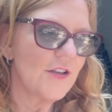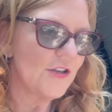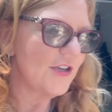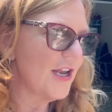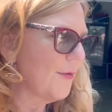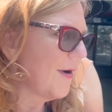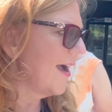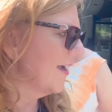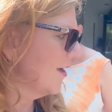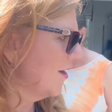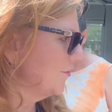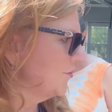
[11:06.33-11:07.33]
You know why I
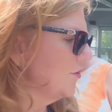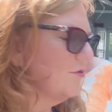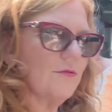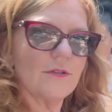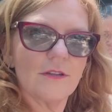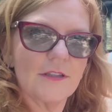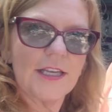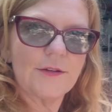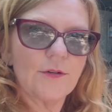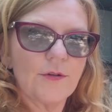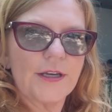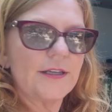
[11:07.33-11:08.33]
call you
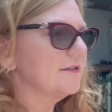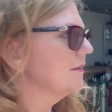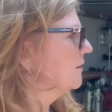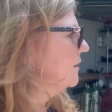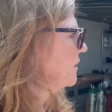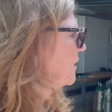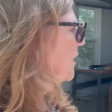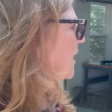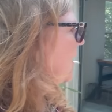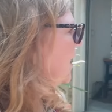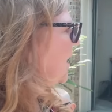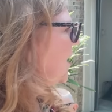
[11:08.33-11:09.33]
Leroy?
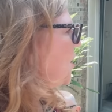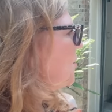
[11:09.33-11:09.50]
Why?